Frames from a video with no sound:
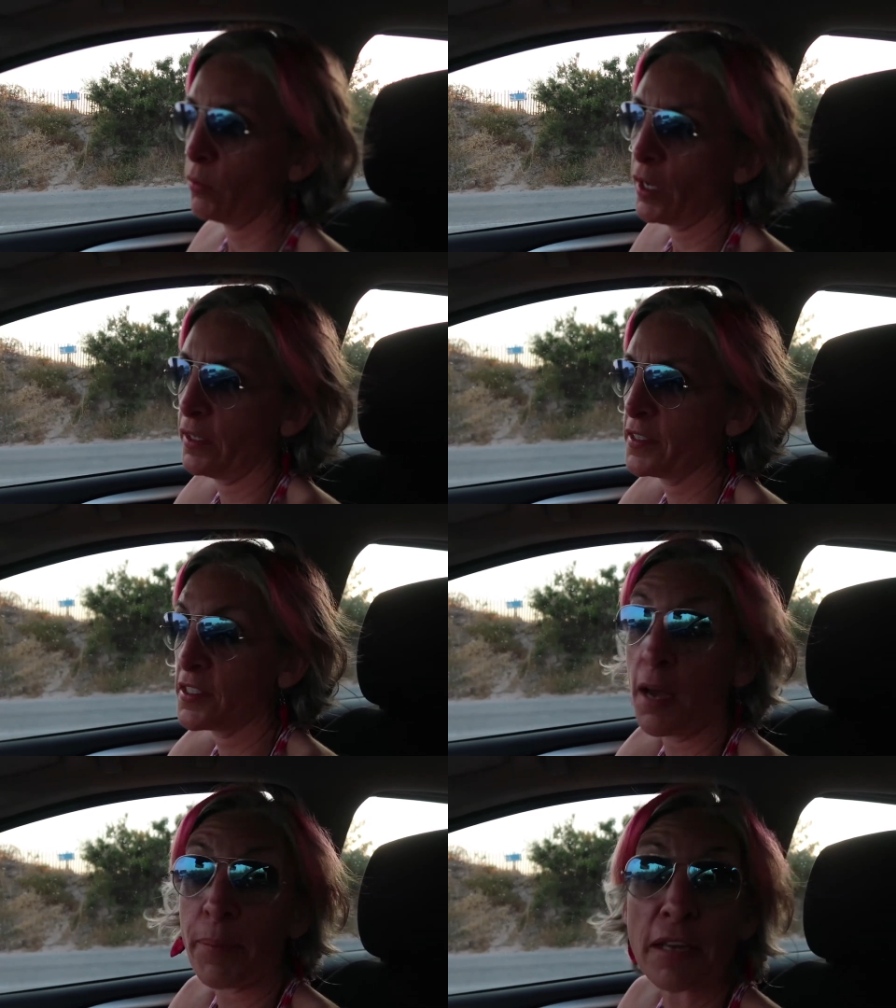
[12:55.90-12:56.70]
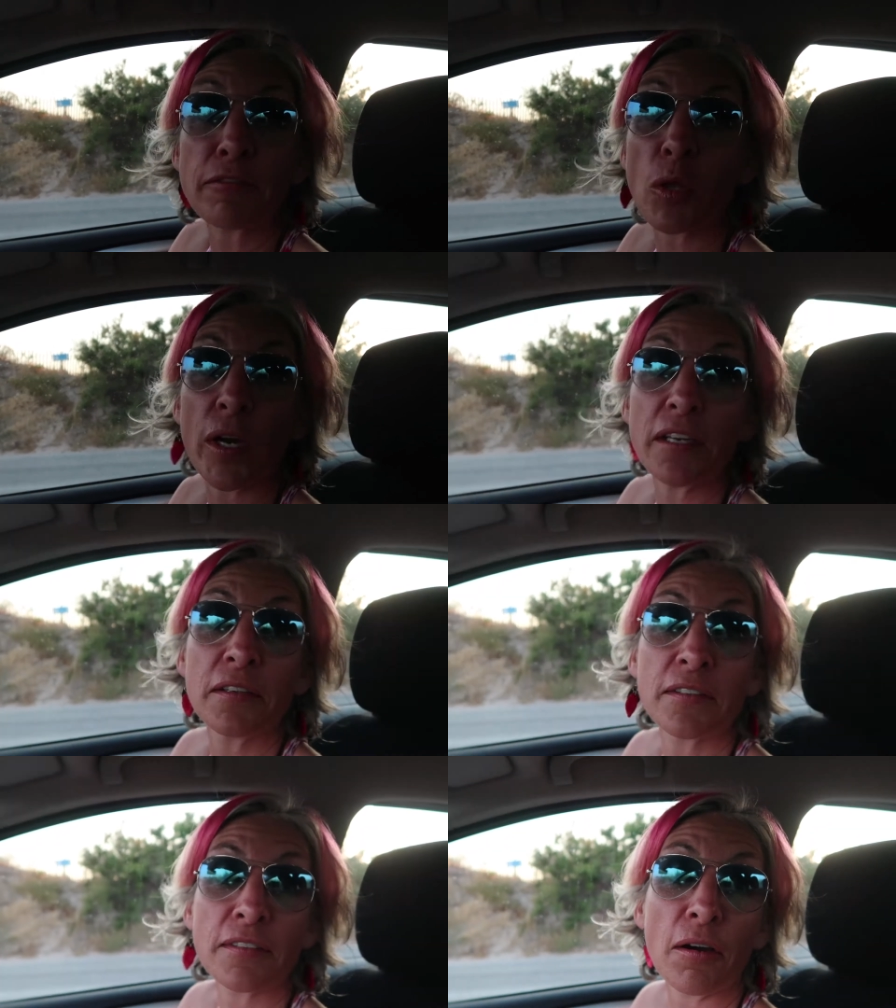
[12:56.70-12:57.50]
Well, it's not Pink Floyd,
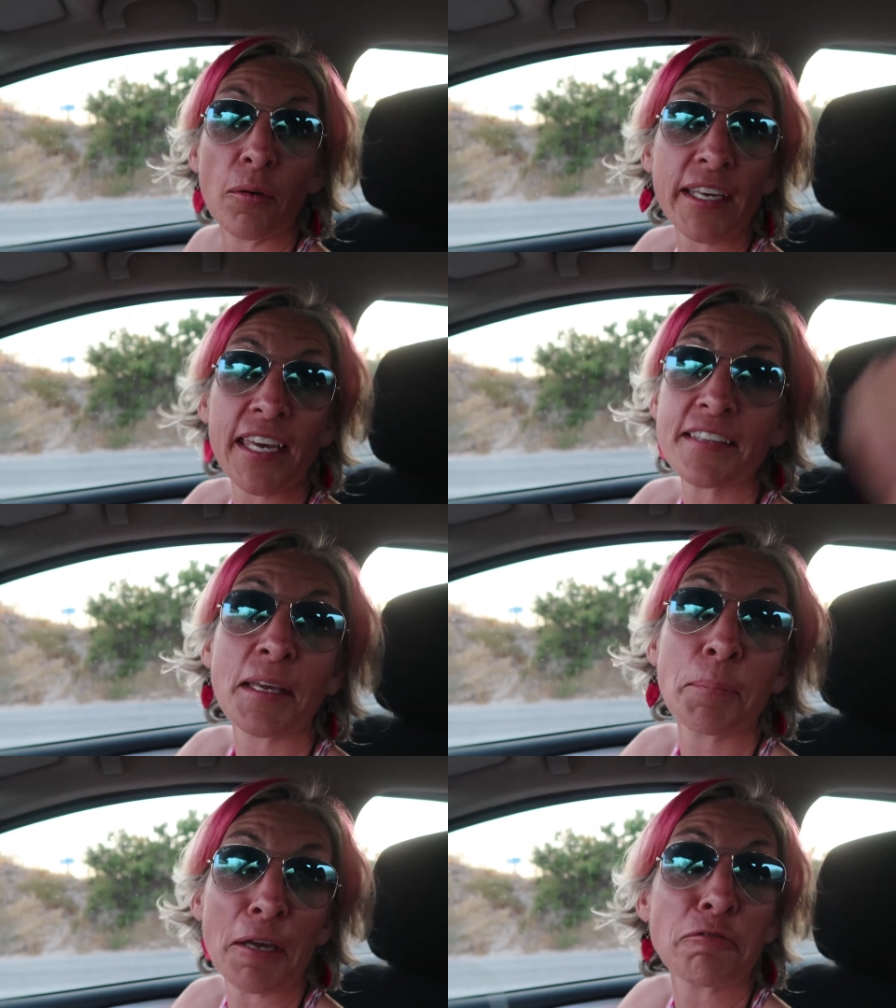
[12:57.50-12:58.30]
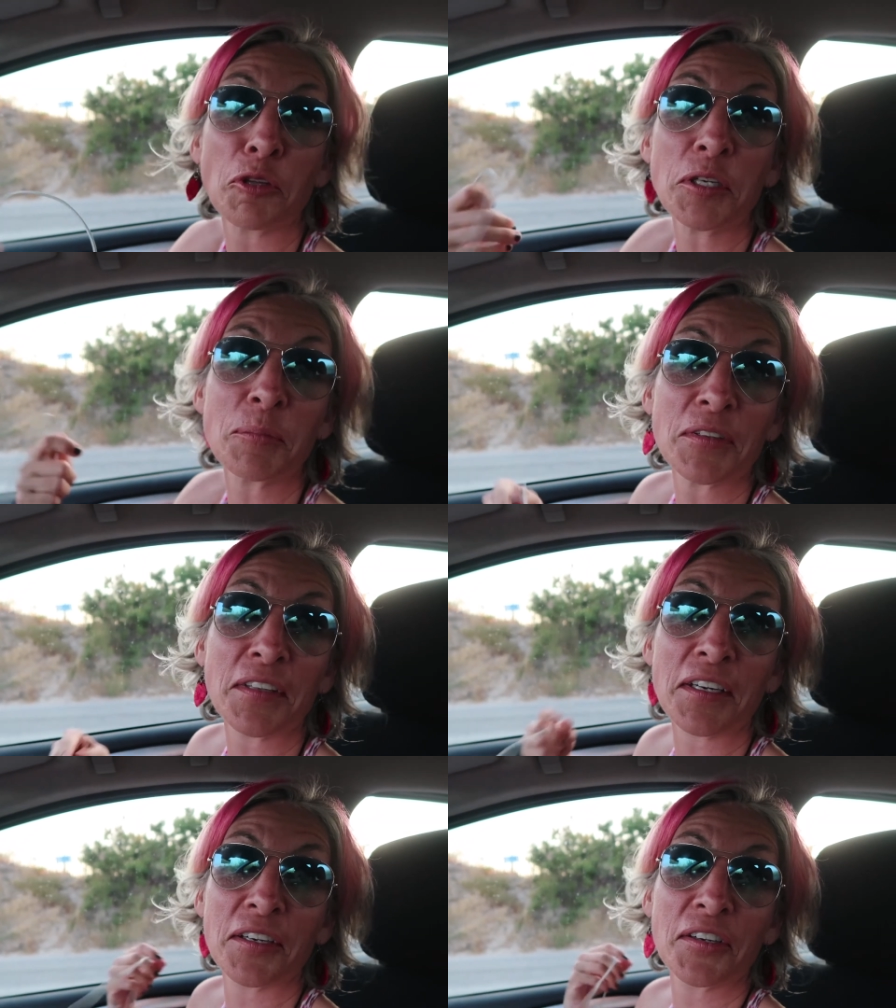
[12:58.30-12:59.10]
so I can't say Pink Floyd
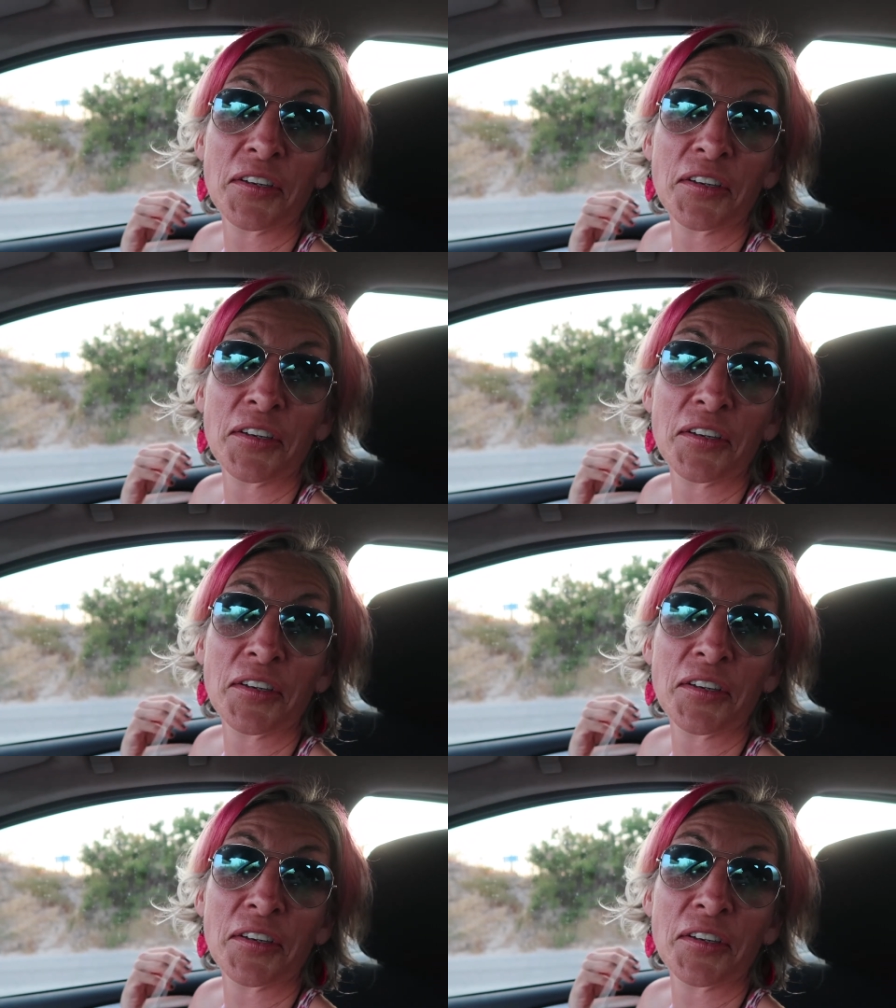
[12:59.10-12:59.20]
music.